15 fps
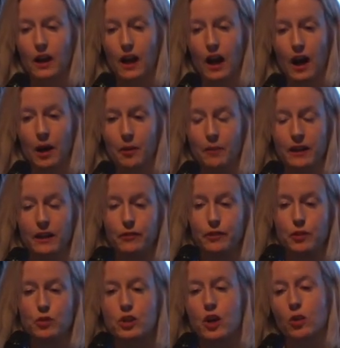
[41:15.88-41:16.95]
Um, if
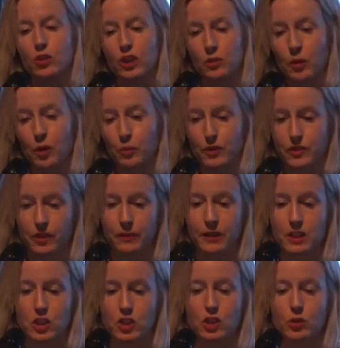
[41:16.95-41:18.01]
you don't come up with something
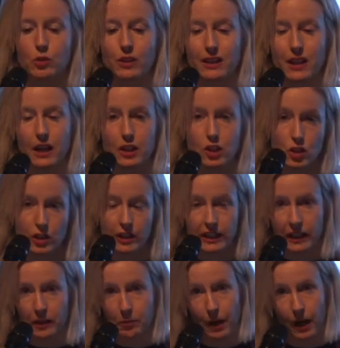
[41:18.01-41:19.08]
to do with like
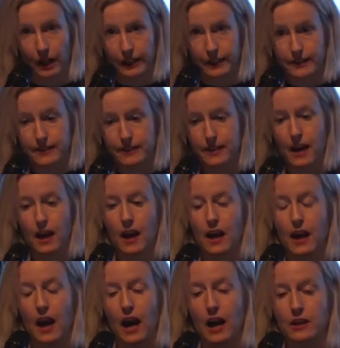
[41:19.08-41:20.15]
drinking pints,
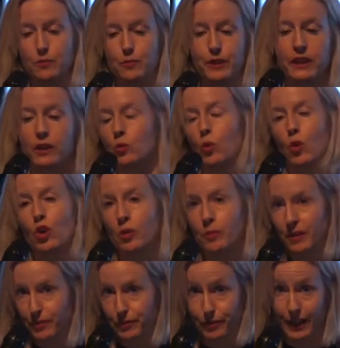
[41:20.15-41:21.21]
and being warm
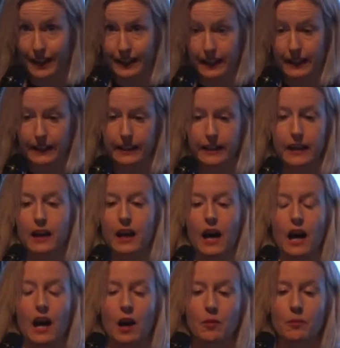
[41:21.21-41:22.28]
and friendly.
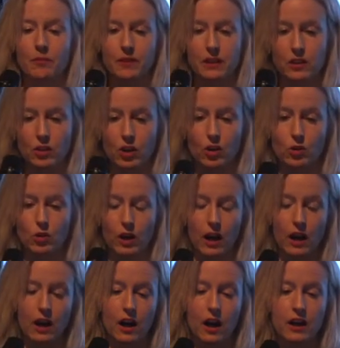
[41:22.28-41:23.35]
Um, you know,
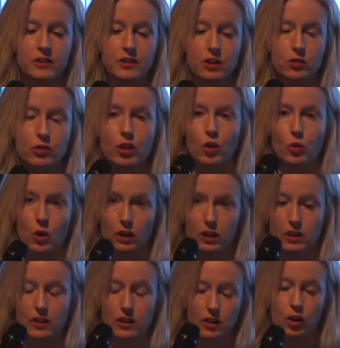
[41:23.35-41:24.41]
uh, I don't know what
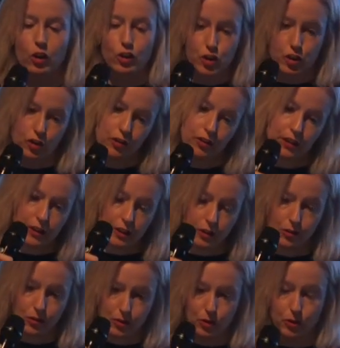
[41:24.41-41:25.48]
culture that
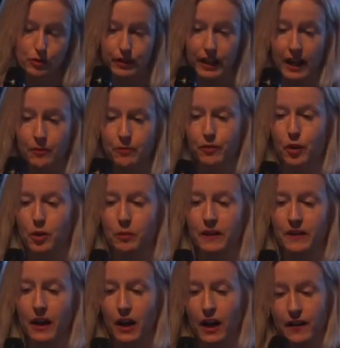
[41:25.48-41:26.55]
you sort of came from, in
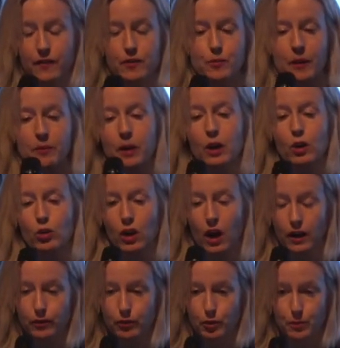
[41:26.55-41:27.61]
that I've spent my whole
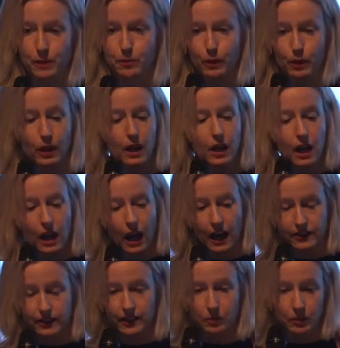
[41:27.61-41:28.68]
life with people
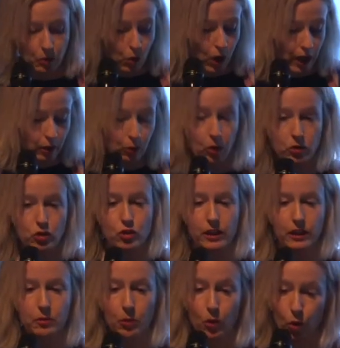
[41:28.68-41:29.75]
asking me why I won't
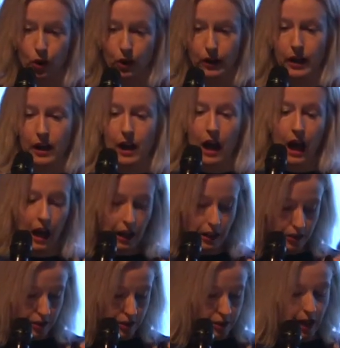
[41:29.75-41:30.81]
drink more
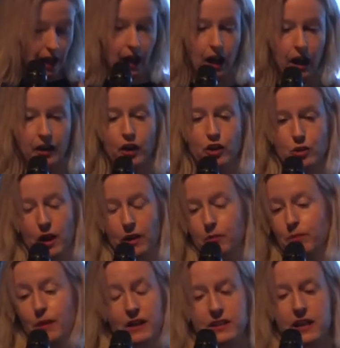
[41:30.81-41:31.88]
and uh, and, Irish, and,
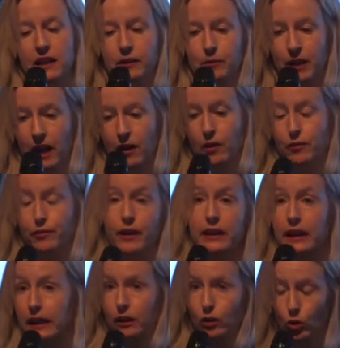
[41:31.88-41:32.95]
and telling me how
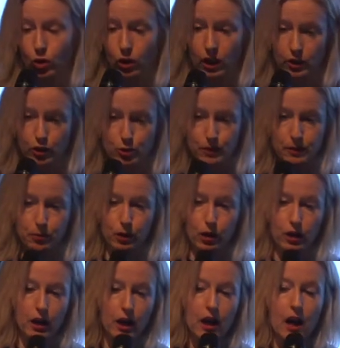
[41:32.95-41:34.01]
friendly all Irish people
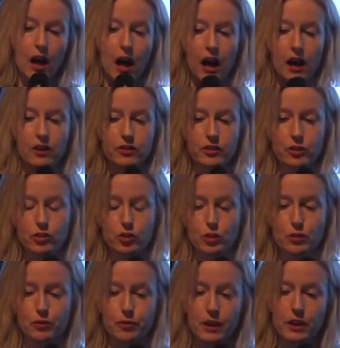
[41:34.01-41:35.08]
are. Uh, so sort
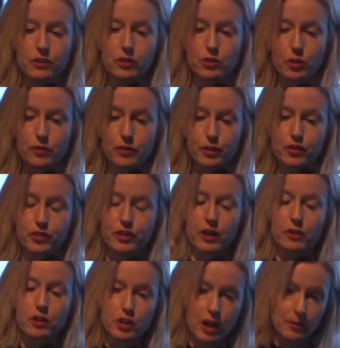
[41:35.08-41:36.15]
of so sort of there's
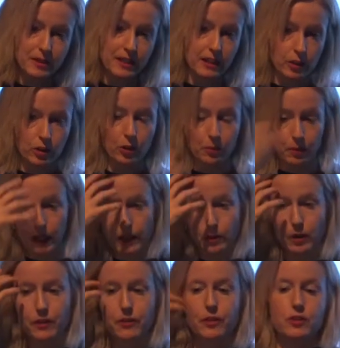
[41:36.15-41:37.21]
stereotypes that you can play
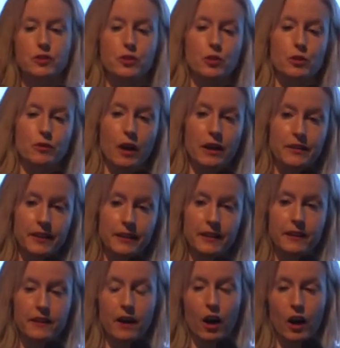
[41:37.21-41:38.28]
with. There's sort of I think
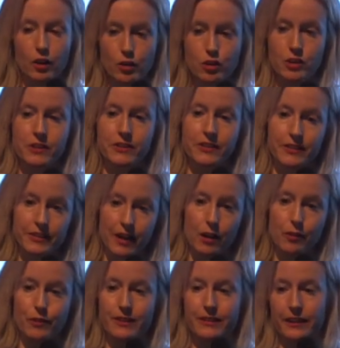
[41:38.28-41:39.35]
that Irishness
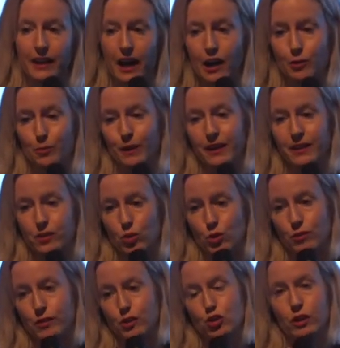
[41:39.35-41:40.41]
itself is allowed to play a sort
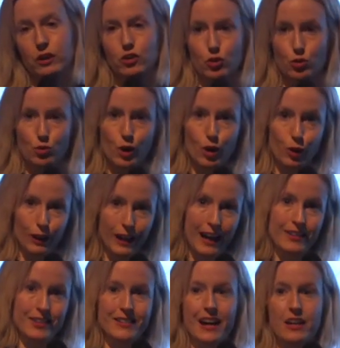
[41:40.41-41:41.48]
of a trickster role
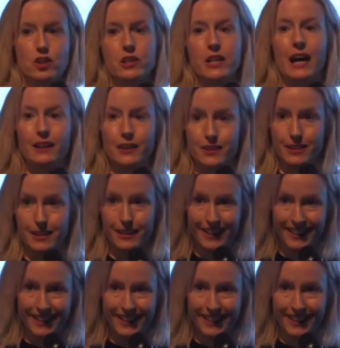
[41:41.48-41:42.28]
as a nationality,